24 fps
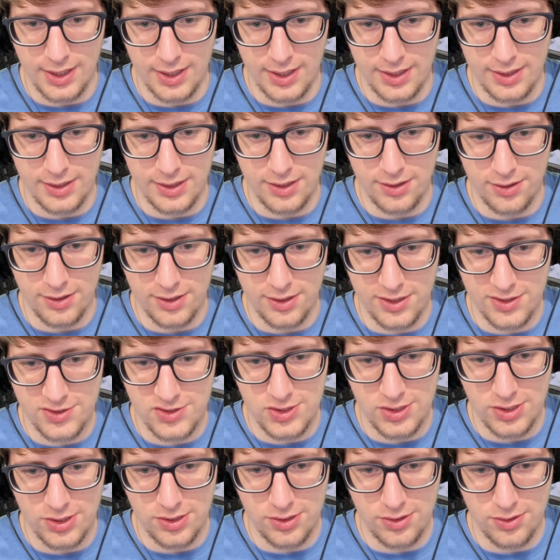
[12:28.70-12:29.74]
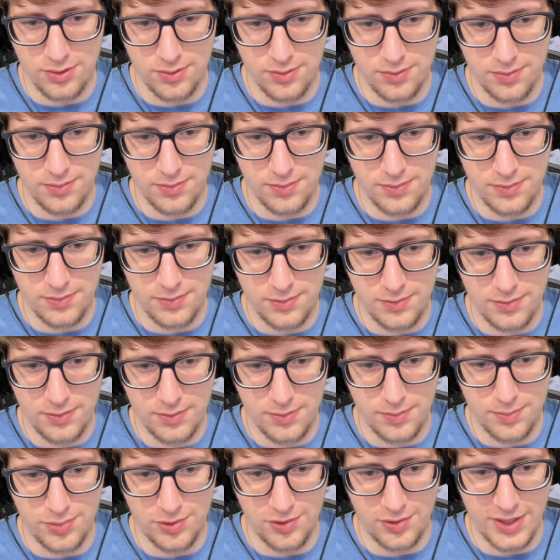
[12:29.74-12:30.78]
and then I'll also
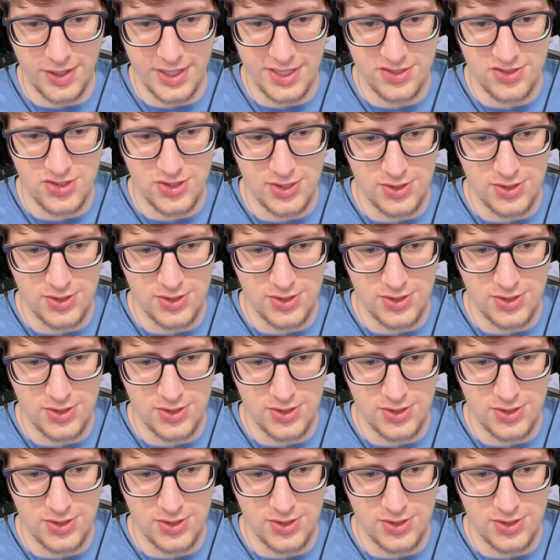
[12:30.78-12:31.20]
brace